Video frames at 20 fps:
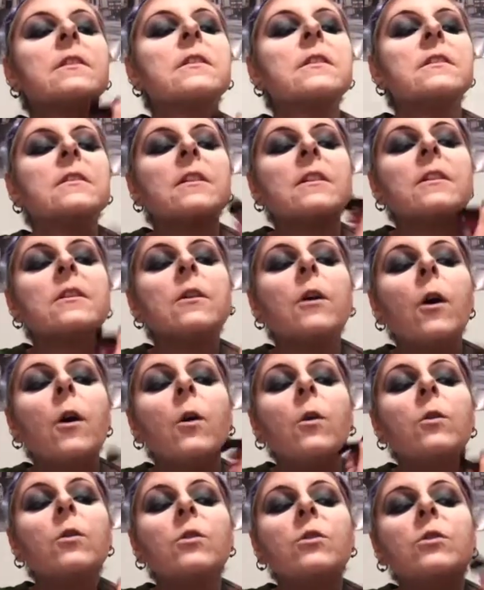it's
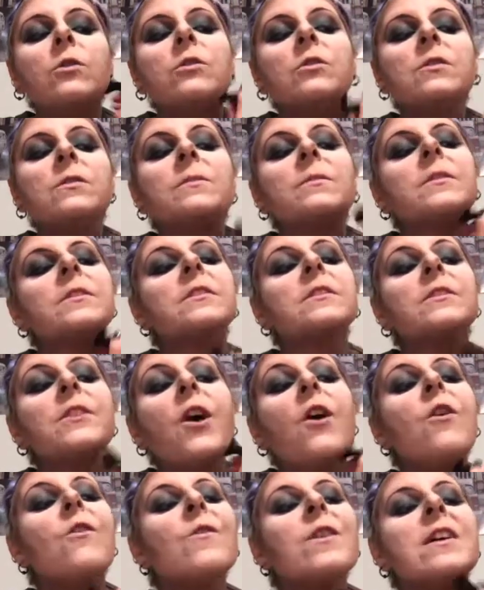cold,
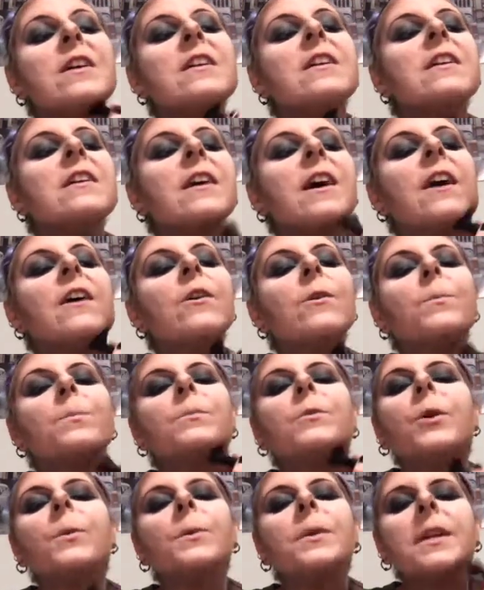snowing. I hope
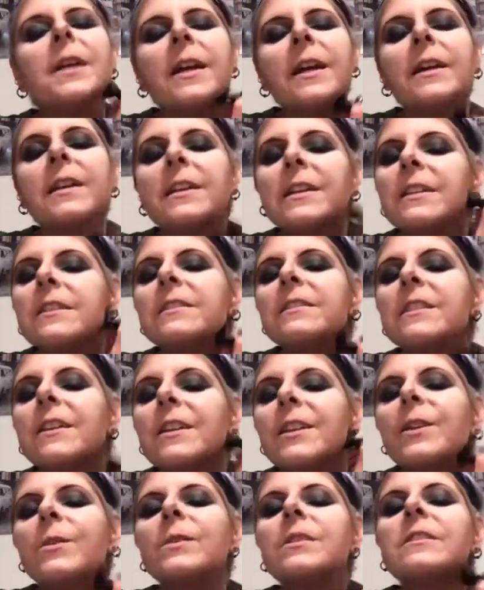nobody's
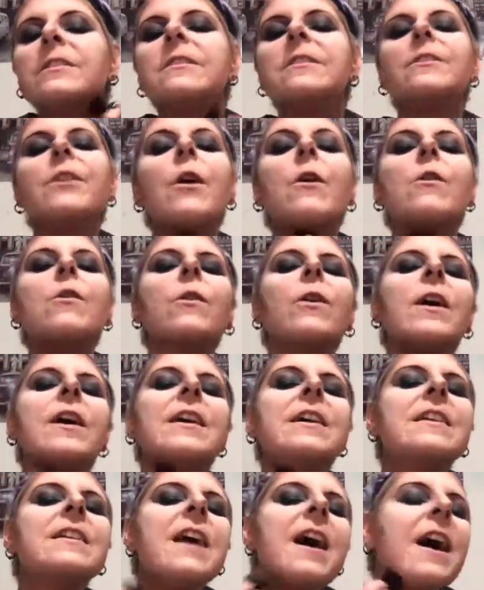dealing with snow
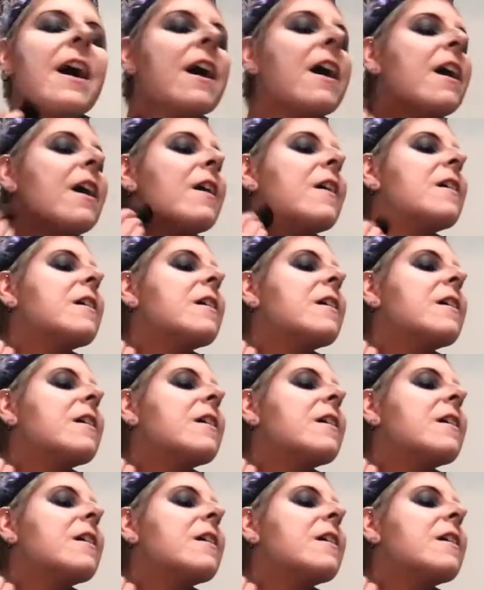right now.